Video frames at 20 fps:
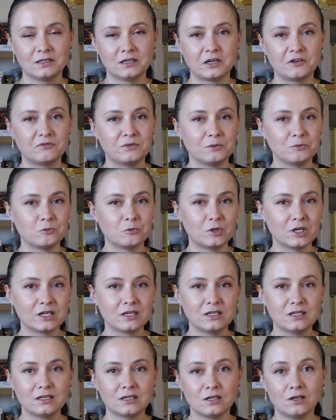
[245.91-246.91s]
I've been
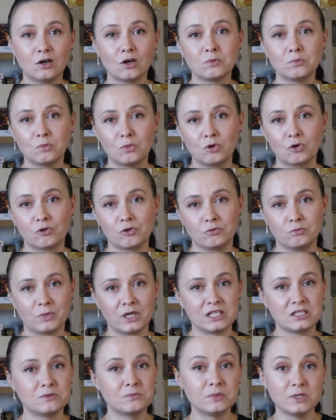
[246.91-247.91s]
working a lot more on
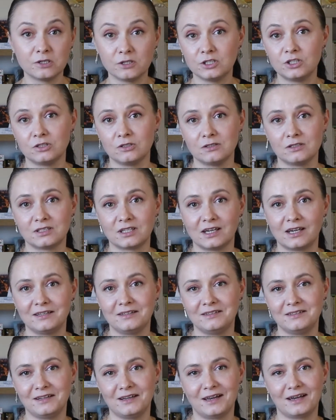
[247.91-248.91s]
my spiritual
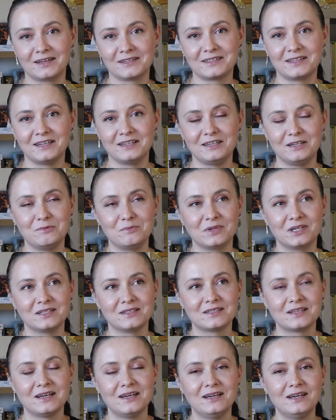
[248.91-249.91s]
side in the last 18
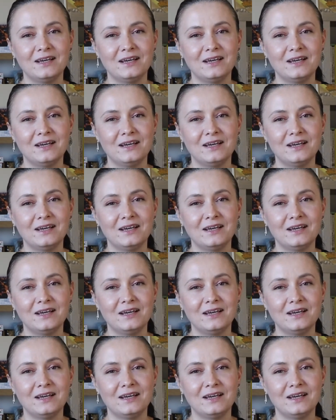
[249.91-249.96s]
months,